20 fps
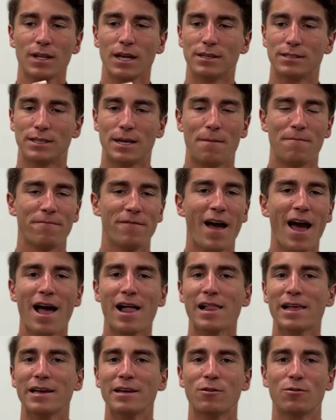some
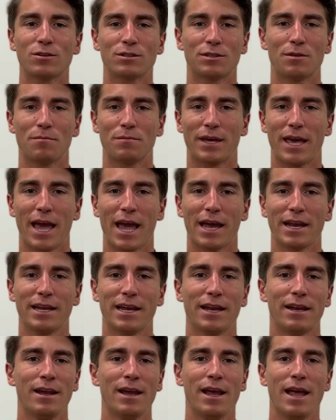valley or some
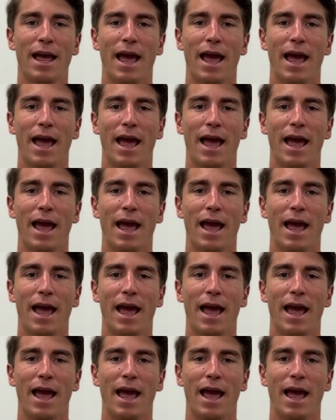canyon,